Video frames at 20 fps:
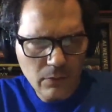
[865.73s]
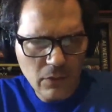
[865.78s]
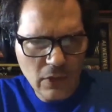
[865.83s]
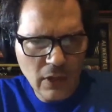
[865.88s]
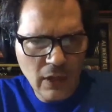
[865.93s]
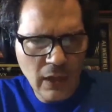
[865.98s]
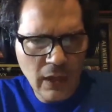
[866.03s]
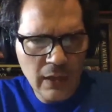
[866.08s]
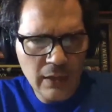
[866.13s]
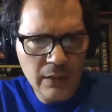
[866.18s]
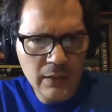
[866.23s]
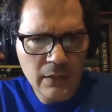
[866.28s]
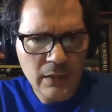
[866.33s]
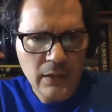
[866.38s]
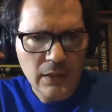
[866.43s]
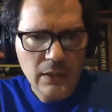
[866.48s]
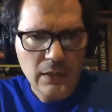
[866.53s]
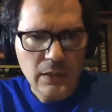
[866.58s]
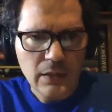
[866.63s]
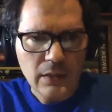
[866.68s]
And
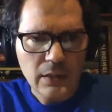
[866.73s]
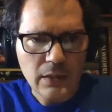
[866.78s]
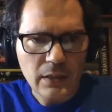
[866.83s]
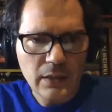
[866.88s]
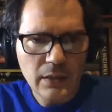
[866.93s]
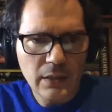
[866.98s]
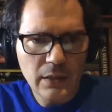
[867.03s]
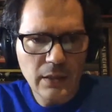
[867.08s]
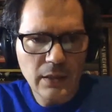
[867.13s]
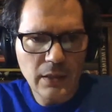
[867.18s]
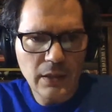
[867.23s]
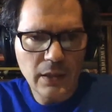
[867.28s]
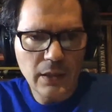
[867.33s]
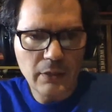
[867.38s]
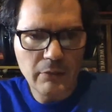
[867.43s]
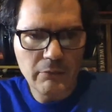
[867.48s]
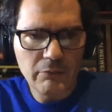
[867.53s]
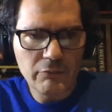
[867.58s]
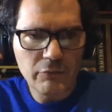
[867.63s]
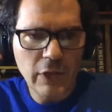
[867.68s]

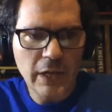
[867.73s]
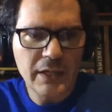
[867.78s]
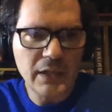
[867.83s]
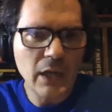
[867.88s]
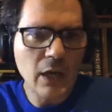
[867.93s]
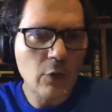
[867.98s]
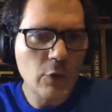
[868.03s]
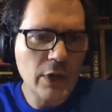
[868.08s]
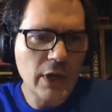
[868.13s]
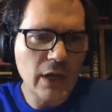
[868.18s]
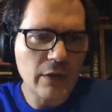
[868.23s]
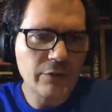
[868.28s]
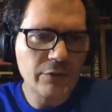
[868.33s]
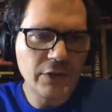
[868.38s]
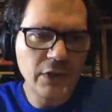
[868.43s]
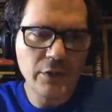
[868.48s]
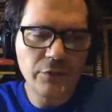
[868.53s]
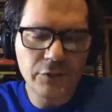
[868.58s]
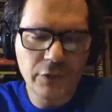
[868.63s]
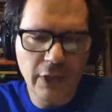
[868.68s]
right now we have
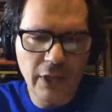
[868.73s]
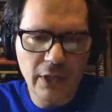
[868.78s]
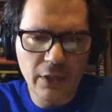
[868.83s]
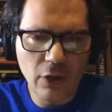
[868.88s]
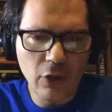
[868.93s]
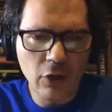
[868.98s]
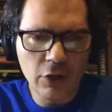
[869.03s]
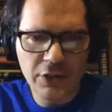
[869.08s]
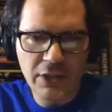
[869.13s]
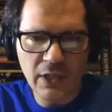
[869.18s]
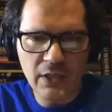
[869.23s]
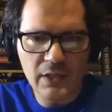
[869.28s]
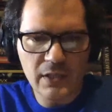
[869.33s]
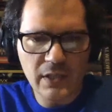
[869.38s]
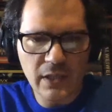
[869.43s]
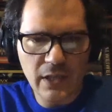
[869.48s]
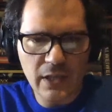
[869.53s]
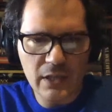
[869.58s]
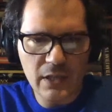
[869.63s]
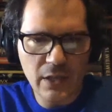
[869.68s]
different
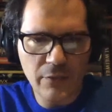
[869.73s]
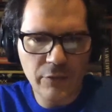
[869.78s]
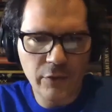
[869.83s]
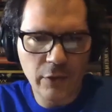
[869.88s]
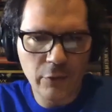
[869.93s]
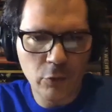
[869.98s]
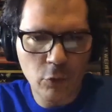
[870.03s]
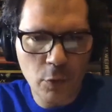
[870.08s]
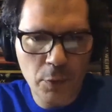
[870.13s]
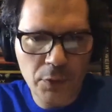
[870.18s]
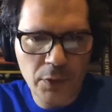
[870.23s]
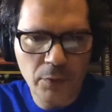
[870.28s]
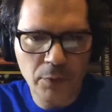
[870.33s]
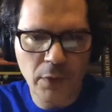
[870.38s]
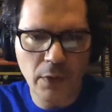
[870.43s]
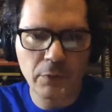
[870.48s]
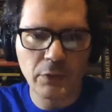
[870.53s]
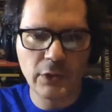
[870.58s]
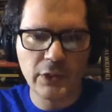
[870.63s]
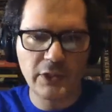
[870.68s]
audiences, different groups of
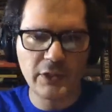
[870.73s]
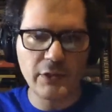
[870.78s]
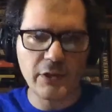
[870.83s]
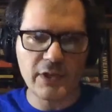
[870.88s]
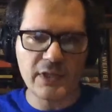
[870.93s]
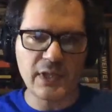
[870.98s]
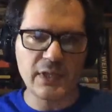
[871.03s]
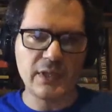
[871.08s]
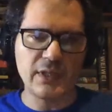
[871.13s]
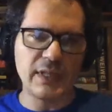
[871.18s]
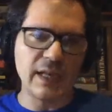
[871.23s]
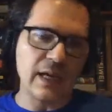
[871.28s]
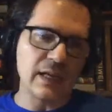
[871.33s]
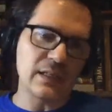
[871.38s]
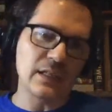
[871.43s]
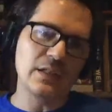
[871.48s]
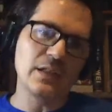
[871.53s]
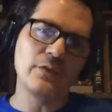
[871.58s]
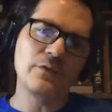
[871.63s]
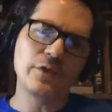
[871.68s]
people interested in
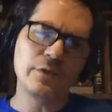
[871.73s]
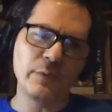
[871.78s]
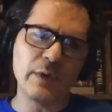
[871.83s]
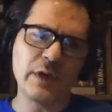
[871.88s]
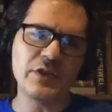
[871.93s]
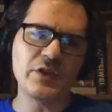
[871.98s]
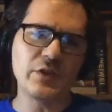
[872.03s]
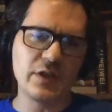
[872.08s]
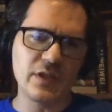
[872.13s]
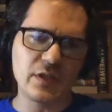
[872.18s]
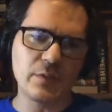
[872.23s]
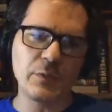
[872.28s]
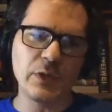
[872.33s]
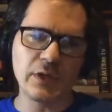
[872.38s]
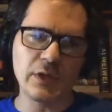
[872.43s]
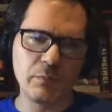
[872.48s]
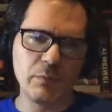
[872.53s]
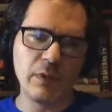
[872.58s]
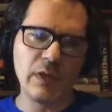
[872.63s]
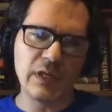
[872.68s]
that, and the information is a
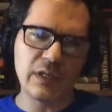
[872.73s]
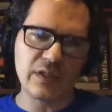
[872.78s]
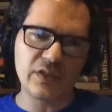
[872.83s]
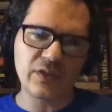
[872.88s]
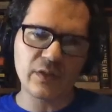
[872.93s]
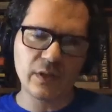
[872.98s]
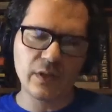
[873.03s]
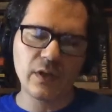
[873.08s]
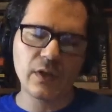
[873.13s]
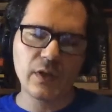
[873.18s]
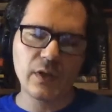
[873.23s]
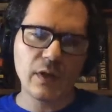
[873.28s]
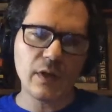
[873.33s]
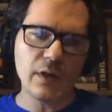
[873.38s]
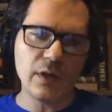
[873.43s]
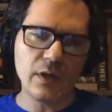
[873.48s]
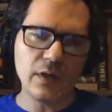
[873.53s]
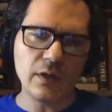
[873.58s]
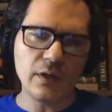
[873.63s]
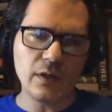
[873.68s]
bit mixed
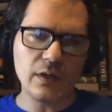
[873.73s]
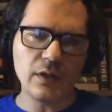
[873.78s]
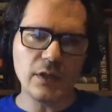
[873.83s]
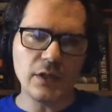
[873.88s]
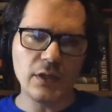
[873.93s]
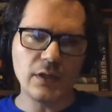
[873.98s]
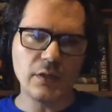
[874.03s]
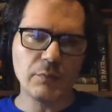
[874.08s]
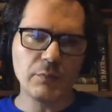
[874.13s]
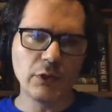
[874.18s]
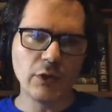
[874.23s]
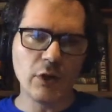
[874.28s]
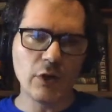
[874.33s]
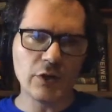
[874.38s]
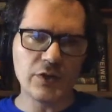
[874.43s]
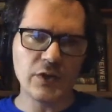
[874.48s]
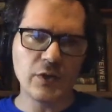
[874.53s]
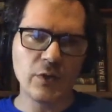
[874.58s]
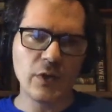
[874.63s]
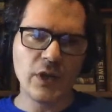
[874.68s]
in the
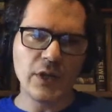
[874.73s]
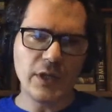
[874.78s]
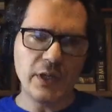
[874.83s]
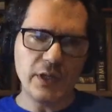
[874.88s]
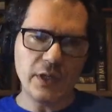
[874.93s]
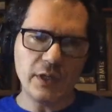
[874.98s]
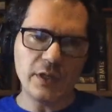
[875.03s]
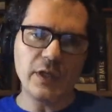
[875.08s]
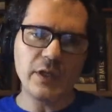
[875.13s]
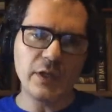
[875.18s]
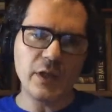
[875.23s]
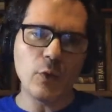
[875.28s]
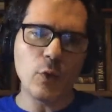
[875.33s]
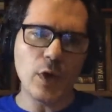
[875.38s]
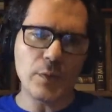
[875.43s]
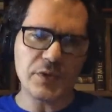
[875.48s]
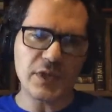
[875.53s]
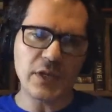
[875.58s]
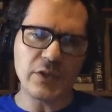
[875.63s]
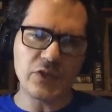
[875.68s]
blog, so in the
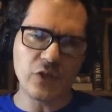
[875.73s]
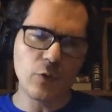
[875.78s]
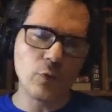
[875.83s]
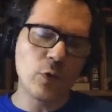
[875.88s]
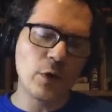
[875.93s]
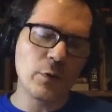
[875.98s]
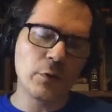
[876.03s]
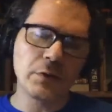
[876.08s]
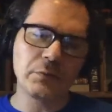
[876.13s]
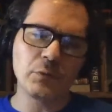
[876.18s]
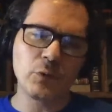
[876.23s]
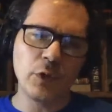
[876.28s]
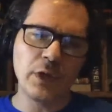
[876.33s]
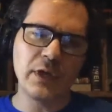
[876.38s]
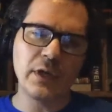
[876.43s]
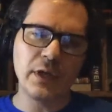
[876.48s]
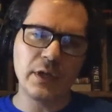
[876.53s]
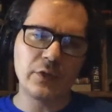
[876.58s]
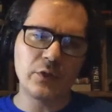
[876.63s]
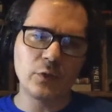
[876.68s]
website. So we
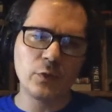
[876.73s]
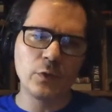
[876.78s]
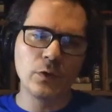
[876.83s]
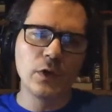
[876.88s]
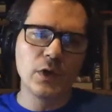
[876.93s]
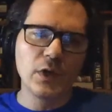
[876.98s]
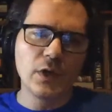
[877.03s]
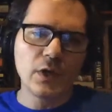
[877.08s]
need to